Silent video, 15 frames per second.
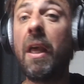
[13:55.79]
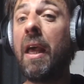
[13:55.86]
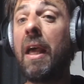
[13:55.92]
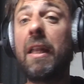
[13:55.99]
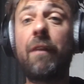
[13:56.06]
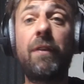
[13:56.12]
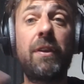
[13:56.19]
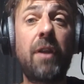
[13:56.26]

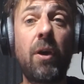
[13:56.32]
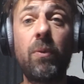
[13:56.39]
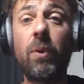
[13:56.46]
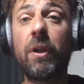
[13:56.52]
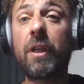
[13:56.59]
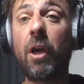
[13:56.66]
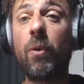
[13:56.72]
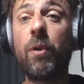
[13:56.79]
And if you don't want
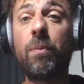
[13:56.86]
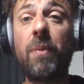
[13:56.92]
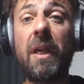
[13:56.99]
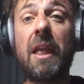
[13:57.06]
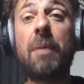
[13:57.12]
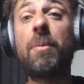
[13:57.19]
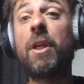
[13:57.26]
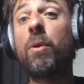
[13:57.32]
to go with
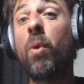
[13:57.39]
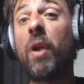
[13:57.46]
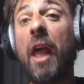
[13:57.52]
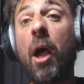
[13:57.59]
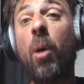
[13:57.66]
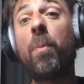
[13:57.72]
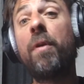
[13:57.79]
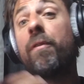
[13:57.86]
me, but you want
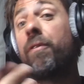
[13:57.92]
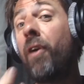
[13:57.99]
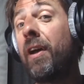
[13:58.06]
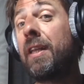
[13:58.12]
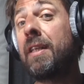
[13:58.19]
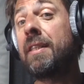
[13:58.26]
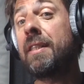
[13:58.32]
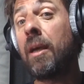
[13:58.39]
help in
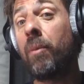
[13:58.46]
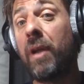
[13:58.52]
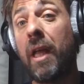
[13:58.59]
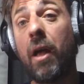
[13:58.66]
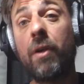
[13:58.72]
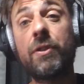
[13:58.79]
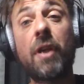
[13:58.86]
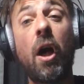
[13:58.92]
finding someone
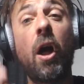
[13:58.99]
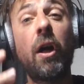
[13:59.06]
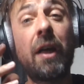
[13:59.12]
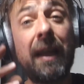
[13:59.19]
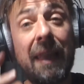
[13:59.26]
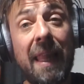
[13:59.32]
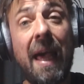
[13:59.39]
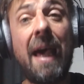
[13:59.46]
else, I'll
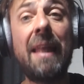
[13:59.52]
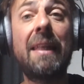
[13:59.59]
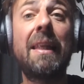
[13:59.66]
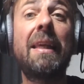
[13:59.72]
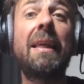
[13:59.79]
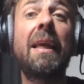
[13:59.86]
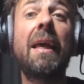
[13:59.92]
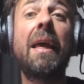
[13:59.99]

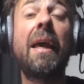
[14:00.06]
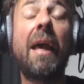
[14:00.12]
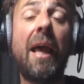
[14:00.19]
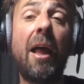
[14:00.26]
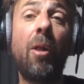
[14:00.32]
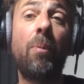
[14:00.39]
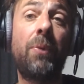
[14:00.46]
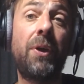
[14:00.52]
gladly
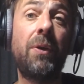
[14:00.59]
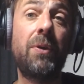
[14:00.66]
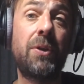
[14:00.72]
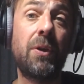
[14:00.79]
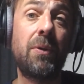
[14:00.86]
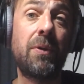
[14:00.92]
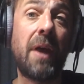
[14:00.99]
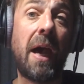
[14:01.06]
help you
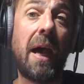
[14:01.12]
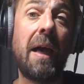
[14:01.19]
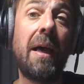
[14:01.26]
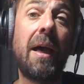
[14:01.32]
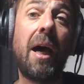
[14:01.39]
do that.